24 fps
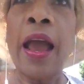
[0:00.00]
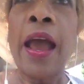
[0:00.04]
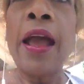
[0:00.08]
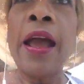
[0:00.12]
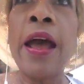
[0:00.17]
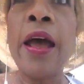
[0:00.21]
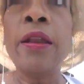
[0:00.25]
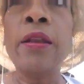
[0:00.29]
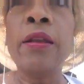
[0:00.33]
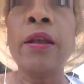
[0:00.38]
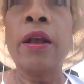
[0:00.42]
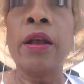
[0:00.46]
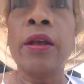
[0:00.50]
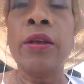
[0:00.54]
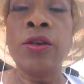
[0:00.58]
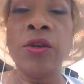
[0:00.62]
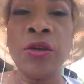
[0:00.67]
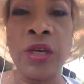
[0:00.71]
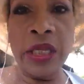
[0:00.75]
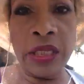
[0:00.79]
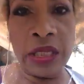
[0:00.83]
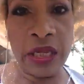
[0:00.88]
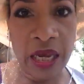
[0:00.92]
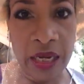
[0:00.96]
And
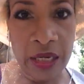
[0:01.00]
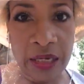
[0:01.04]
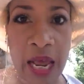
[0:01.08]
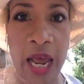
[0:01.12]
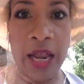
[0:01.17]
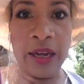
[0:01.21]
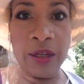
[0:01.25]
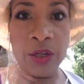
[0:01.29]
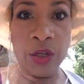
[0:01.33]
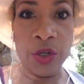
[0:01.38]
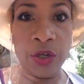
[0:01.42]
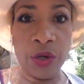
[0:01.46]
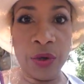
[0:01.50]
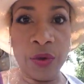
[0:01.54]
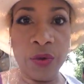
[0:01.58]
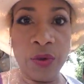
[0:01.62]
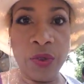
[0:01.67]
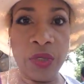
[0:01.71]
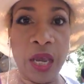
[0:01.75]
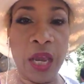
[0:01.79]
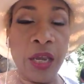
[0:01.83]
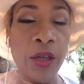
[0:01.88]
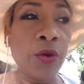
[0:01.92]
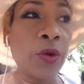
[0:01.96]
you get to acknowledge
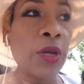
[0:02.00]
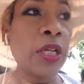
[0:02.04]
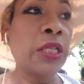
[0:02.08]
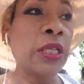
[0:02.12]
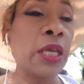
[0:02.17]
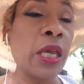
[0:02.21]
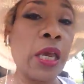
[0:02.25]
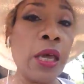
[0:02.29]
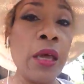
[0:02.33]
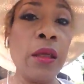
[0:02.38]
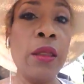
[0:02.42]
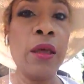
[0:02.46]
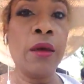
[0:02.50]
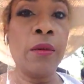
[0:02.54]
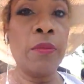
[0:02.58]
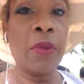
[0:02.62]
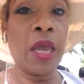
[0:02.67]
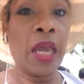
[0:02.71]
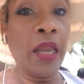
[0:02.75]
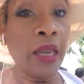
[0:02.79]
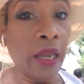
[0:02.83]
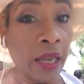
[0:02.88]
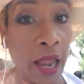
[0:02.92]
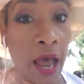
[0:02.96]
those and you get to heal them
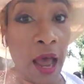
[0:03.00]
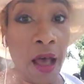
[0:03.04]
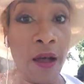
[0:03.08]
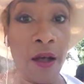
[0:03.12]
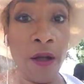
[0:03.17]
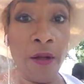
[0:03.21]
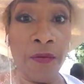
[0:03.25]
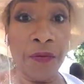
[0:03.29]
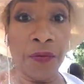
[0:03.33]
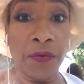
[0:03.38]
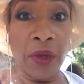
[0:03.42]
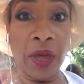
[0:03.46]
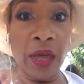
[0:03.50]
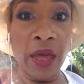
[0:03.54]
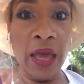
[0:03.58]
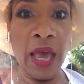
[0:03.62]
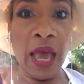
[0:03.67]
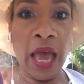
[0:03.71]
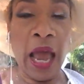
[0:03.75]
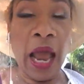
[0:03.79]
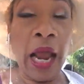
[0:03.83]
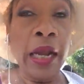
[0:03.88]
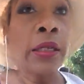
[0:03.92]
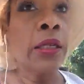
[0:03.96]
in love.
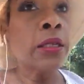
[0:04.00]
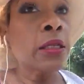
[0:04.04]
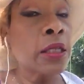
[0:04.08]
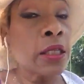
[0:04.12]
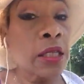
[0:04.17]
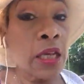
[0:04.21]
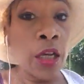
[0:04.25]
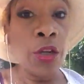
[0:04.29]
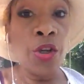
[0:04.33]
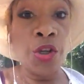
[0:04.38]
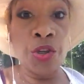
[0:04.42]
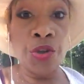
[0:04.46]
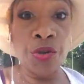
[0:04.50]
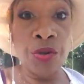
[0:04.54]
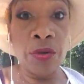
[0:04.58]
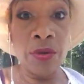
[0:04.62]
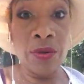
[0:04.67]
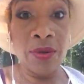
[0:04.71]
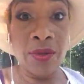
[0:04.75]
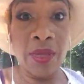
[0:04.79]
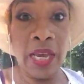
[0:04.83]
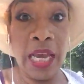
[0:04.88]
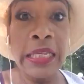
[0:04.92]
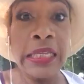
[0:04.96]
And you get to tell your
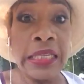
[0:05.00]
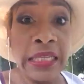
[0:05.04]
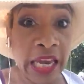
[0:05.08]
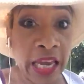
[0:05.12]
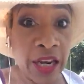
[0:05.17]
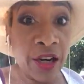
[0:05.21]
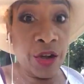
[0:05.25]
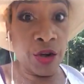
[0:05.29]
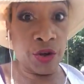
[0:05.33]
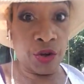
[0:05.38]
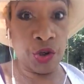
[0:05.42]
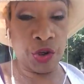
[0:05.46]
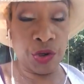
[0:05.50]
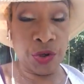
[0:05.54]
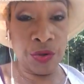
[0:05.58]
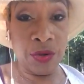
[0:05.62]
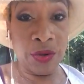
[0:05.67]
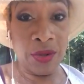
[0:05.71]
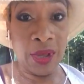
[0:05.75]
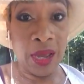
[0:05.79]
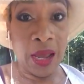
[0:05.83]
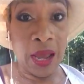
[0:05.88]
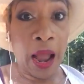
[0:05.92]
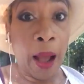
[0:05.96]
truth and stand in your
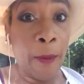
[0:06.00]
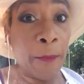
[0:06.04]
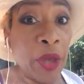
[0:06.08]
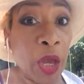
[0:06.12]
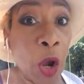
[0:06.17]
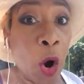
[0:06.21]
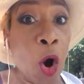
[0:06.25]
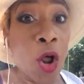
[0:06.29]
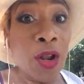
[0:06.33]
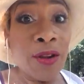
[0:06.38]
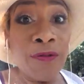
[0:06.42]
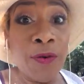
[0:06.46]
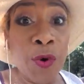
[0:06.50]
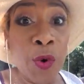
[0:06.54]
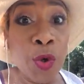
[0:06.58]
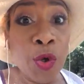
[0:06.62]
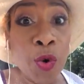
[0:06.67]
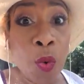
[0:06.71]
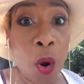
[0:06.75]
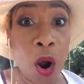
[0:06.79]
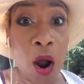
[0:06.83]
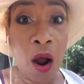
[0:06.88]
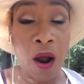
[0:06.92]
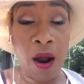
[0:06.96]
truth and be all of who
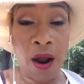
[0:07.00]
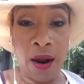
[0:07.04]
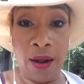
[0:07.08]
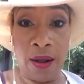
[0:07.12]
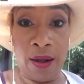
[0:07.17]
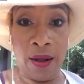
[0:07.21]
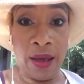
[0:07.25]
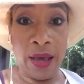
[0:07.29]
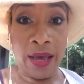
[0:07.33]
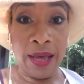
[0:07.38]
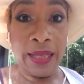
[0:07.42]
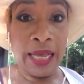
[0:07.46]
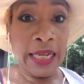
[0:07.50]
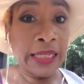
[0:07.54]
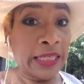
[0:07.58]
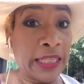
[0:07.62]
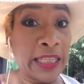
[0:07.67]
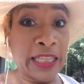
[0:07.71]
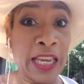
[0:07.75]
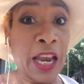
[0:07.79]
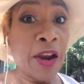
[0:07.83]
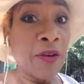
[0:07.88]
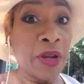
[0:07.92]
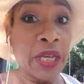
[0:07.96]
you are. That's
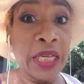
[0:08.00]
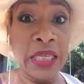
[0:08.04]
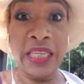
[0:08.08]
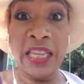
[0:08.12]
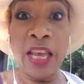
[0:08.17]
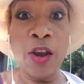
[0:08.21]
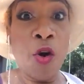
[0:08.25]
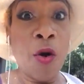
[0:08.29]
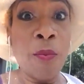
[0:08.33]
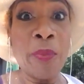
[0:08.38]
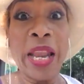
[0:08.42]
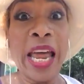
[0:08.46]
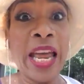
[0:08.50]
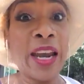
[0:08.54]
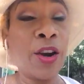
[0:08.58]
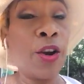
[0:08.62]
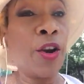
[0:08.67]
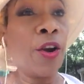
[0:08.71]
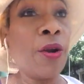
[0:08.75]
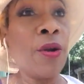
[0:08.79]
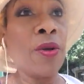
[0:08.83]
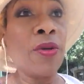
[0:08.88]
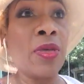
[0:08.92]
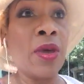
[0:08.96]
the scariest thing on planet
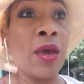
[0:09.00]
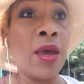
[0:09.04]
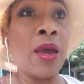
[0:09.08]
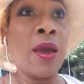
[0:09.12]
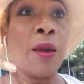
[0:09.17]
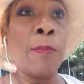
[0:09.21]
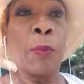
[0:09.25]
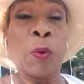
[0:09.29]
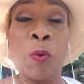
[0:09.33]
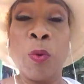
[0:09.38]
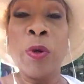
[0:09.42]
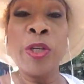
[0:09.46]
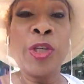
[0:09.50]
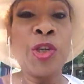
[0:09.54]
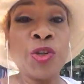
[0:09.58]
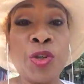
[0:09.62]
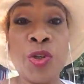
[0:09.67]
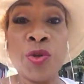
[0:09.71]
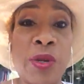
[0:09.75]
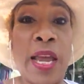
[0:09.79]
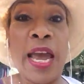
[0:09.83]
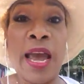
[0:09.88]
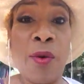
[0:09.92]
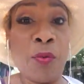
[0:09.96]
Earth. And once you
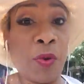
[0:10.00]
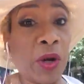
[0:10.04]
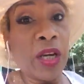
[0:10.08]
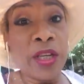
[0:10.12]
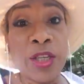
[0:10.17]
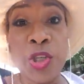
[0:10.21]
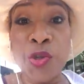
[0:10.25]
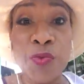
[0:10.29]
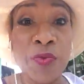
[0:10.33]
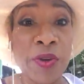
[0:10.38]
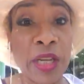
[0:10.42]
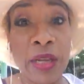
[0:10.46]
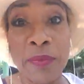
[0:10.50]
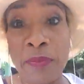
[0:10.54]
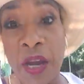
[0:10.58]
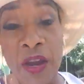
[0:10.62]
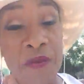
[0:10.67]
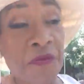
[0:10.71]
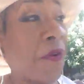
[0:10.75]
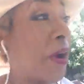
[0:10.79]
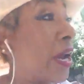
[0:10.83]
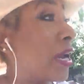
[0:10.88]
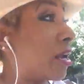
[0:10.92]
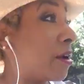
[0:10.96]
do that, what could you really be
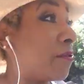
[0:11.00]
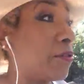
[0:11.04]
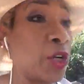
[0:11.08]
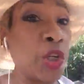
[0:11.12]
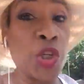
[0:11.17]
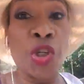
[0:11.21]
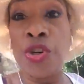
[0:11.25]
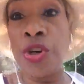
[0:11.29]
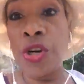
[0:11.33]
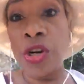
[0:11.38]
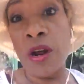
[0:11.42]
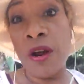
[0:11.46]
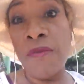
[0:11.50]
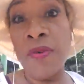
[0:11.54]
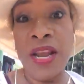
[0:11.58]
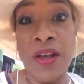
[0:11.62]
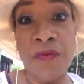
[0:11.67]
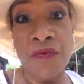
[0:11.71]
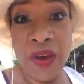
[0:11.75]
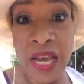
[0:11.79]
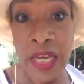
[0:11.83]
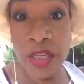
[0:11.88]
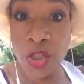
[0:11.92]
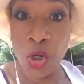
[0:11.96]
afraid of? Because you don't already
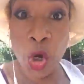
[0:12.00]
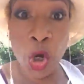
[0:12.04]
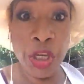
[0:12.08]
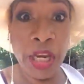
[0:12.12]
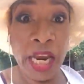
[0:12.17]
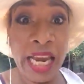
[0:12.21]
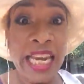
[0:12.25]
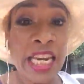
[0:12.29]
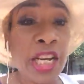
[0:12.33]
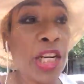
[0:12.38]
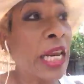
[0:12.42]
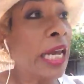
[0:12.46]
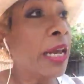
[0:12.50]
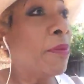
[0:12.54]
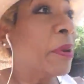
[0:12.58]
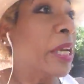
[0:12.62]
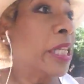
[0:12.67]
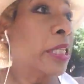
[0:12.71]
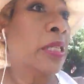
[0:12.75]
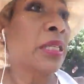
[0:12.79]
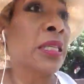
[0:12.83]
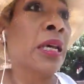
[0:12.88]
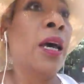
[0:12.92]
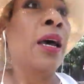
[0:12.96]
face all your inner
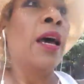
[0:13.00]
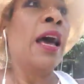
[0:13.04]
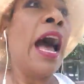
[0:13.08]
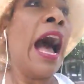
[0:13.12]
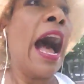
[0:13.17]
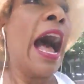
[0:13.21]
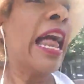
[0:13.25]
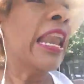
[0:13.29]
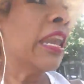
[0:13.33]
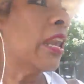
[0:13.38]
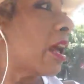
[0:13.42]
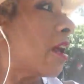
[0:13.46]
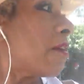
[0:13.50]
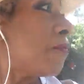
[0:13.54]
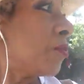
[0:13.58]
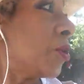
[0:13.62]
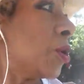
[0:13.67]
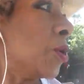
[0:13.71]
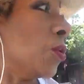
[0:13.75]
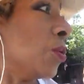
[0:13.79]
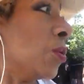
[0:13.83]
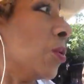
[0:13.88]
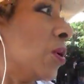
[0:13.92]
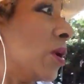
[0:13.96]
demons. I love
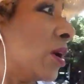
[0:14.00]
you.